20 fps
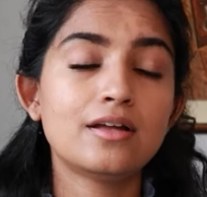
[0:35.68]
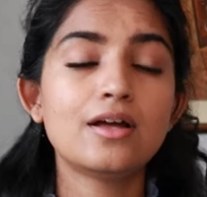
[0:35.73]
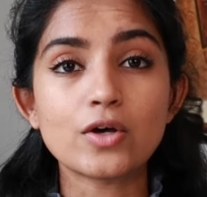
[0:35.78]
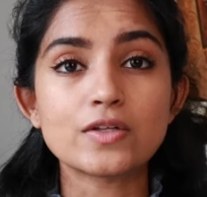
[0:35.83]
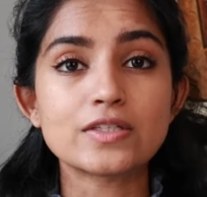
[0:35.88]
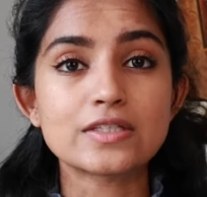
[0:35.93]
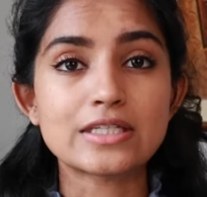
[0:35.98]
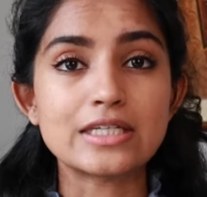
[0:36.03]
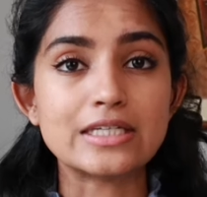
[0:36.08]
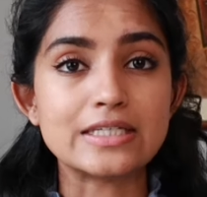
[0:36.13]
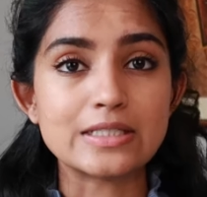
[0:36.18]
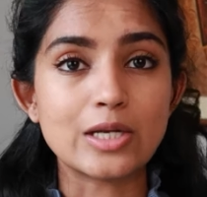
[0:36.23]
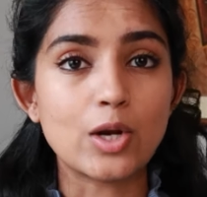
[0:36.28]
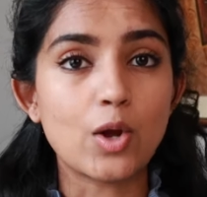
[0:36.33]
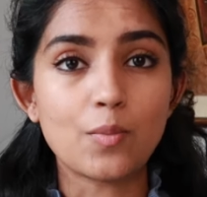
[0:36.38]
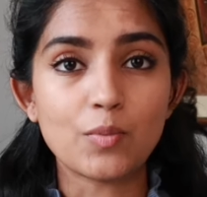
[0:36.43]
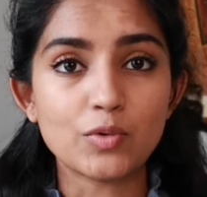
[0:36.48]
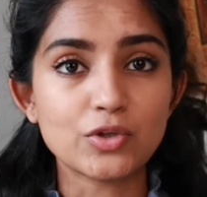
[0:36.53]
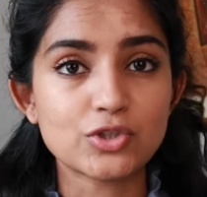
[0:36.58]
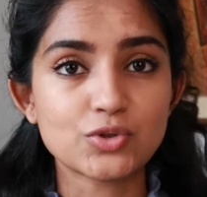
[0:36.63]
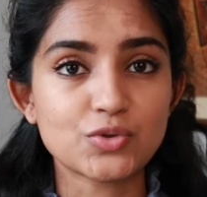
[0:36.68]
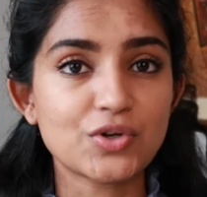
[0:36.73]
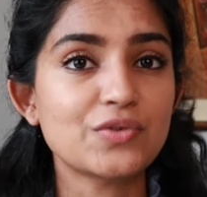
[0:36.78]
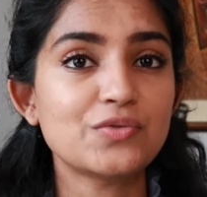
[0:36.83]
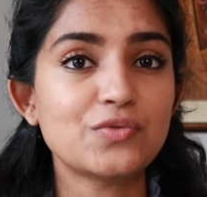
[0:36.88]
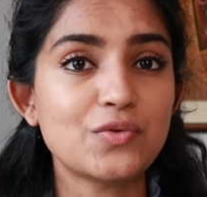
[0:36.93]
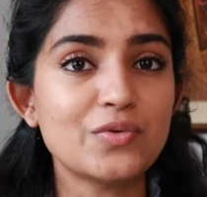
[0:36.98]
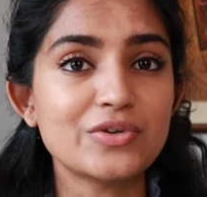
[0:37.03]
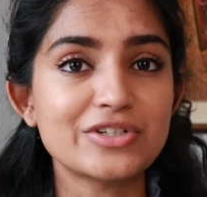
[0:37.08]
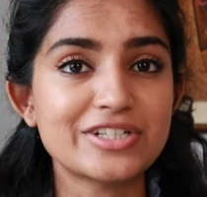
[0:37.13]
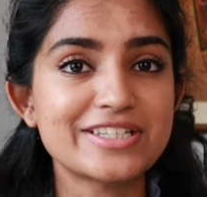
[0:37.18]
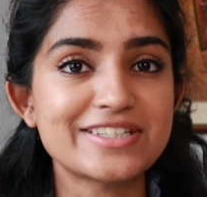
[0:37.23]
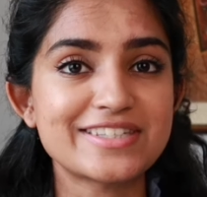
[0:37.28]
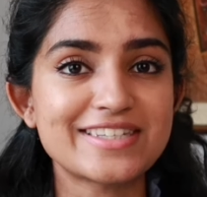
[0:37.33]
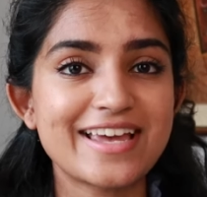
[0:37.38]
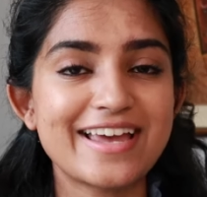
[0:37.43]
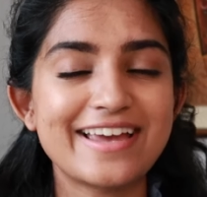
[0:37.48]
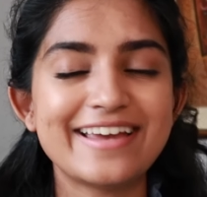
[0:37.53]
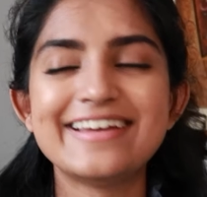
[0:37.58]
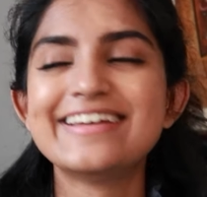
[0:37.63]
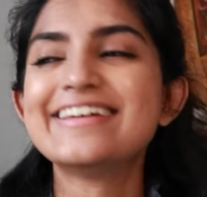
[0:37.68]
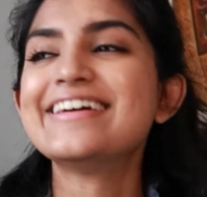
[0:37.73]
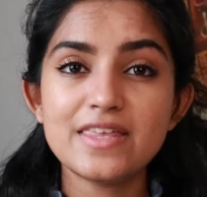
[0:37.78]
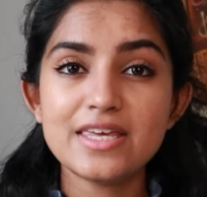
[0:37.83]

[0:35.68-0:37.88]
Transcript: OSCE is a lot more straightforward to say.